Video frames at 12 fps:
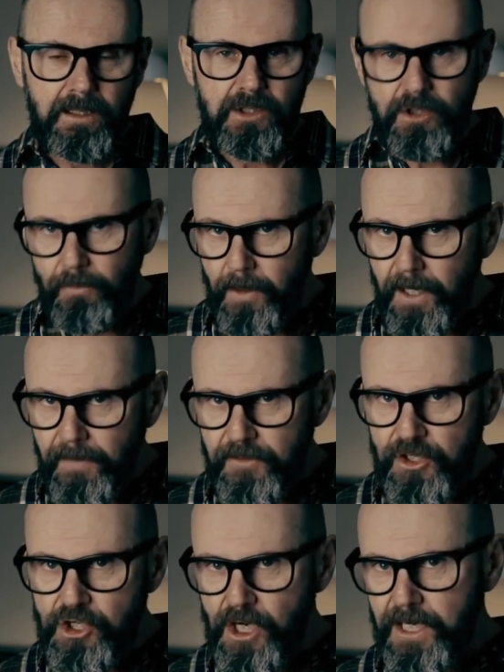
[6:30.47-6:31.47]
So we're going to have
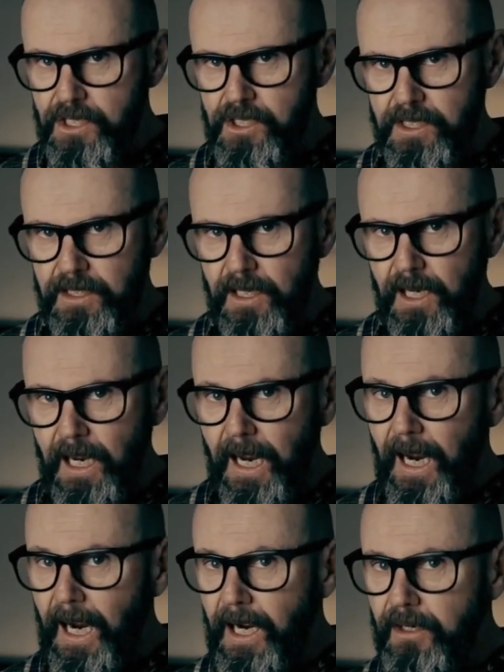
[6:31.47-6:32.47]
to change it.
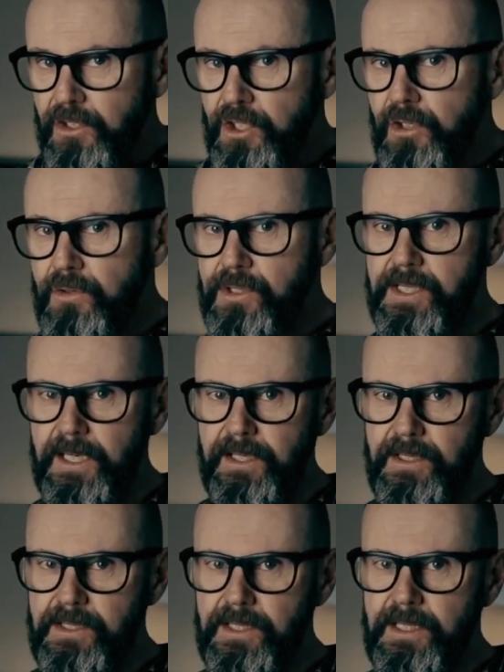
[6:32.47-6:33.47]
Our new
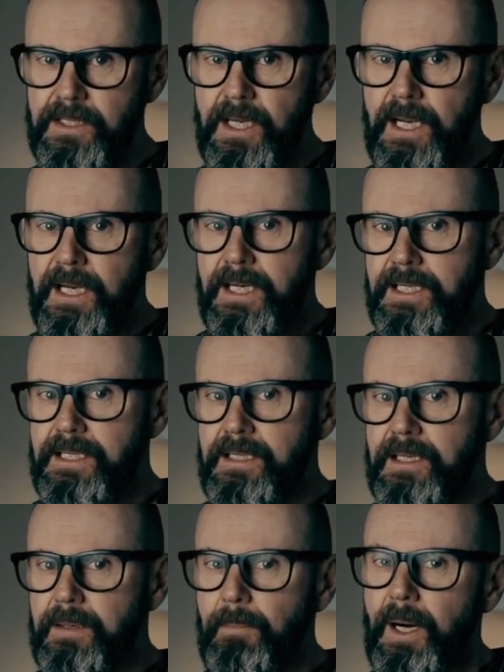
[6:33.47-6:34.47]
sentence is,
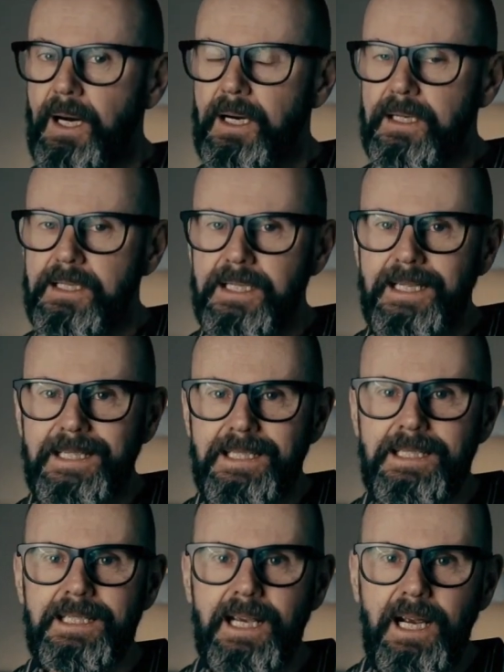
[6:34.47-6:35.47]
sie macht
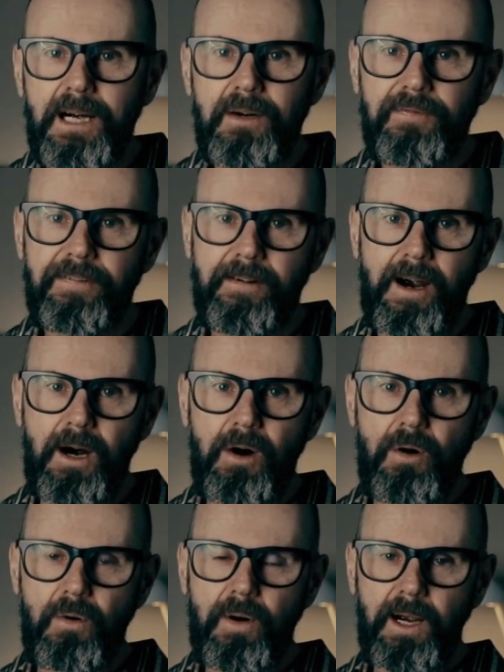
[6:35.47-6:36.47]
der
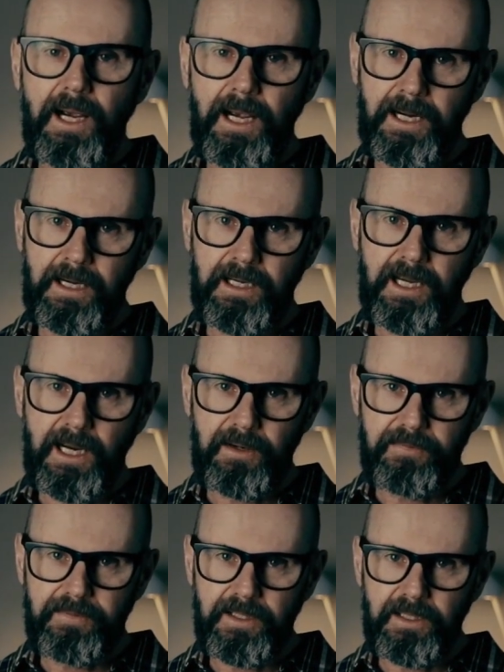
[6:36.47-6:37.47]
Frau einen
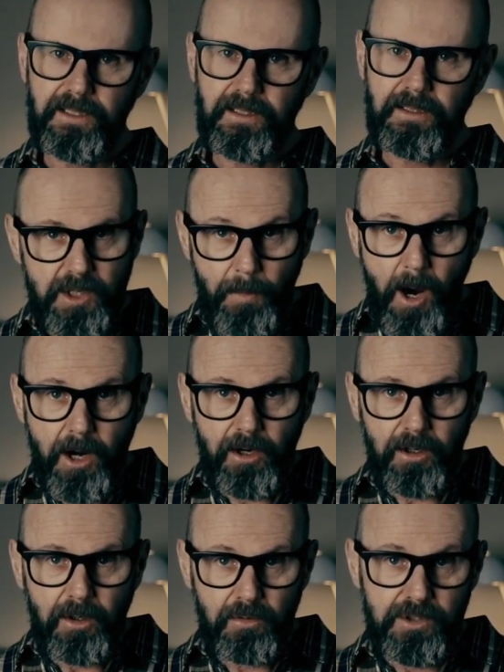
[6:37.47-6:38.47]
Kaffee. She might
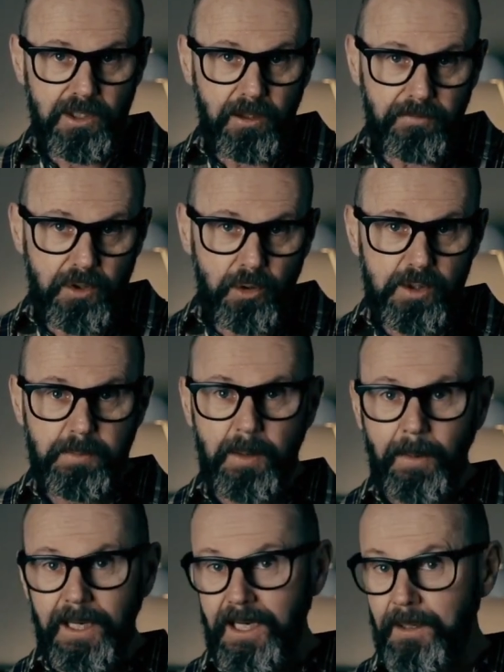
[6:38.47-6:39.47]
also, of course, be
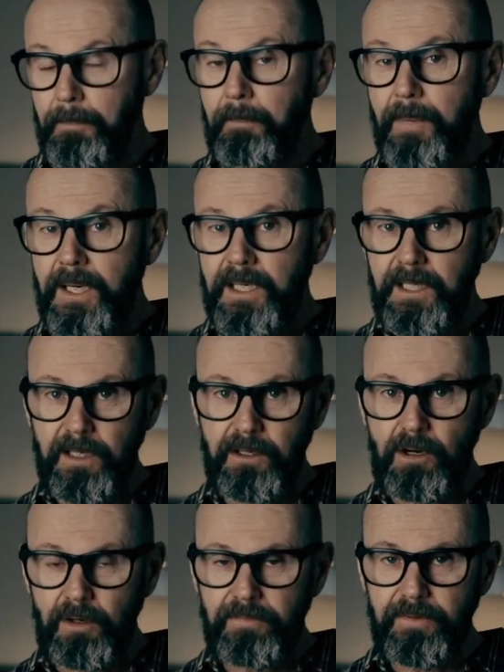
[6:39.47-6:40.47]
making me a
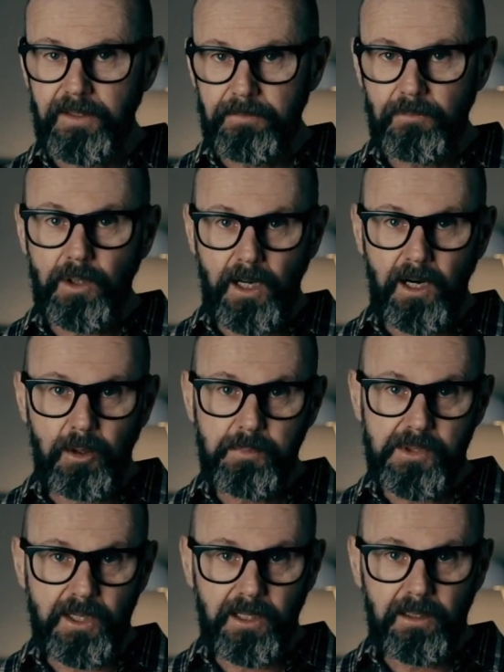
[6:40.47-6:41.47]
coffee. Well, I
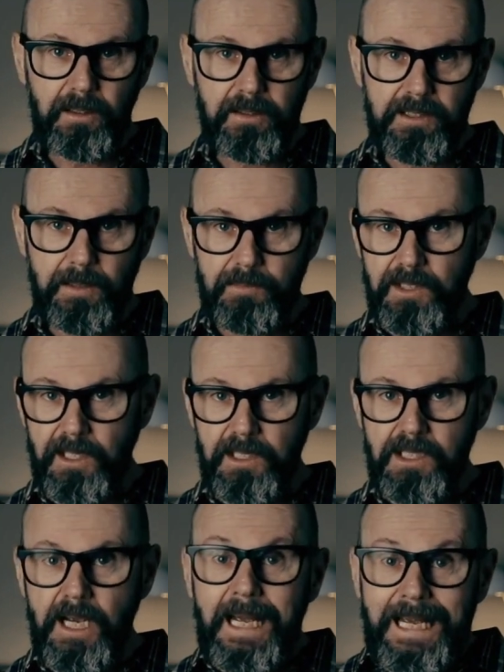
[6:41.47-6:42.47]
hope so at some
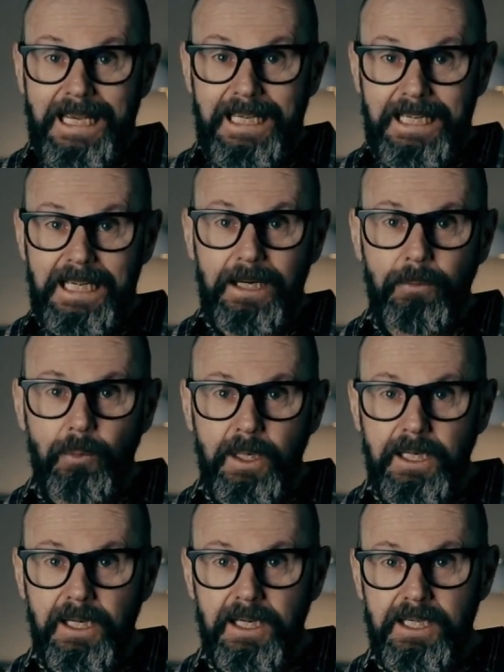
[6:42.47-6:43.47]
stage. Here
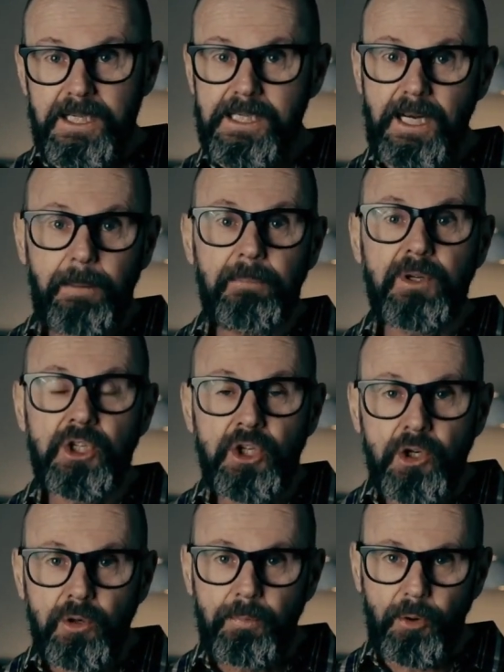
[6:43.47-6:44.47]
we need some
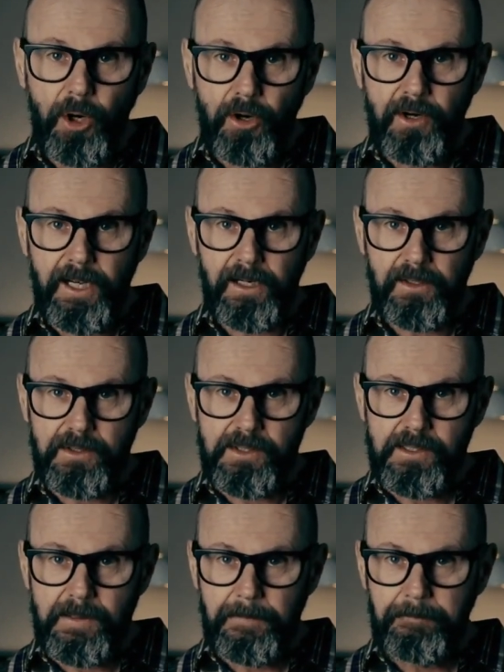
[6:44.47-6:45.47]
new
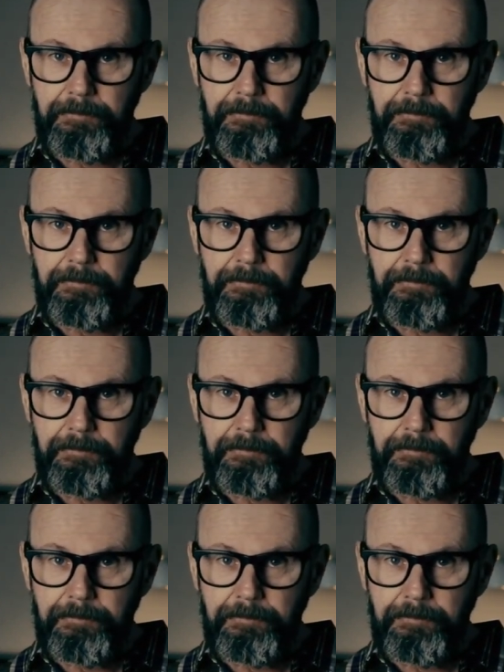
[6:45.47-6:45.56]
pronouns.